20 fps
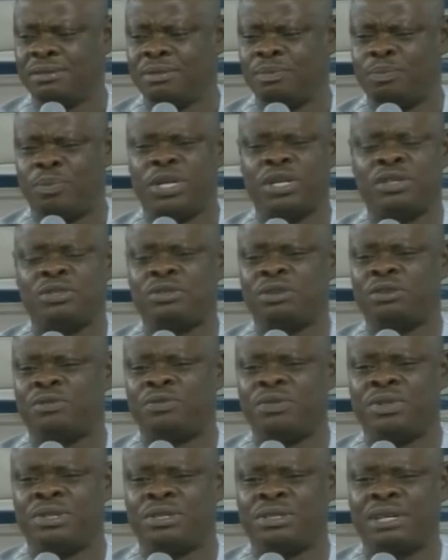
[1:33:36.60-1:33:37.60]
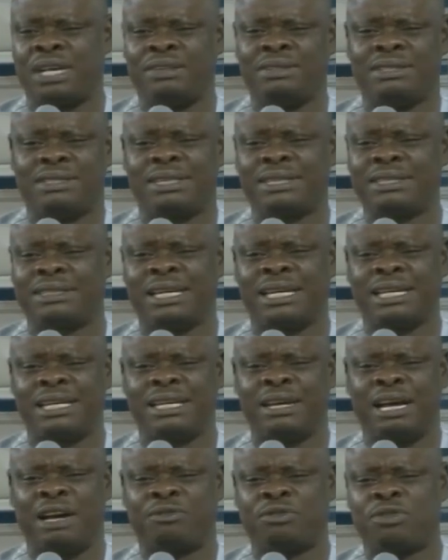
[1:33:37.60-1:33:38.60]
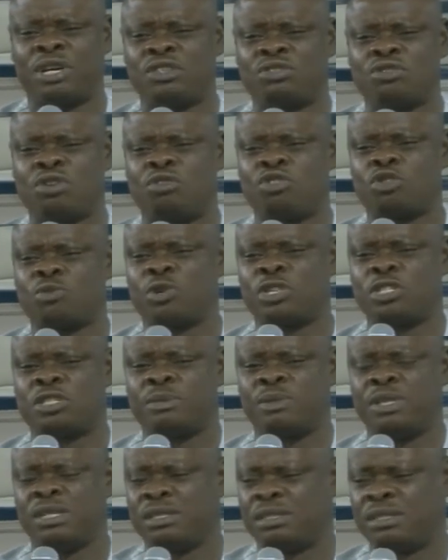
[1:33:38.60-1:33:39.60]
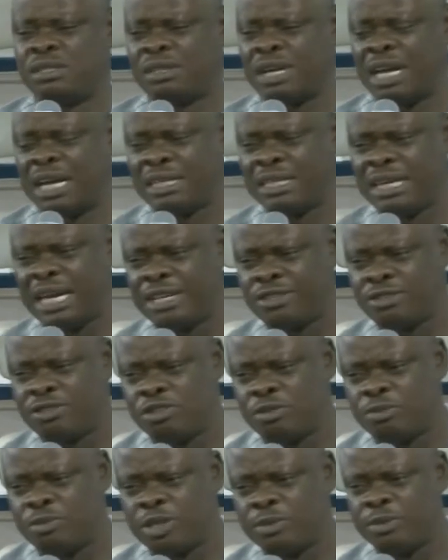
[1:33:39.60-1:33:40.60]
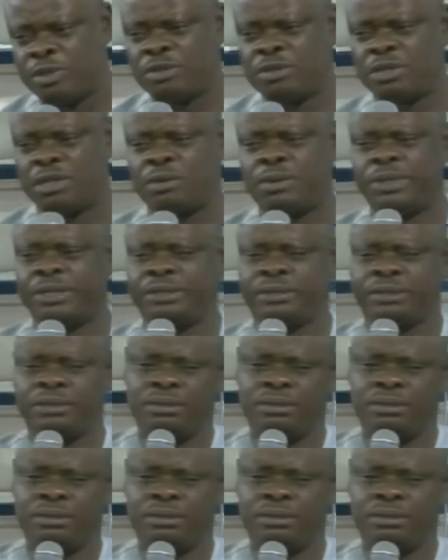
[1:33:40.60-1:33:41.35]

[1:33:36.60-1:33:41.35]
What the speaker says: pays your fees, and you think that after it's your responsibility. I didn't ask you to bring me to the world.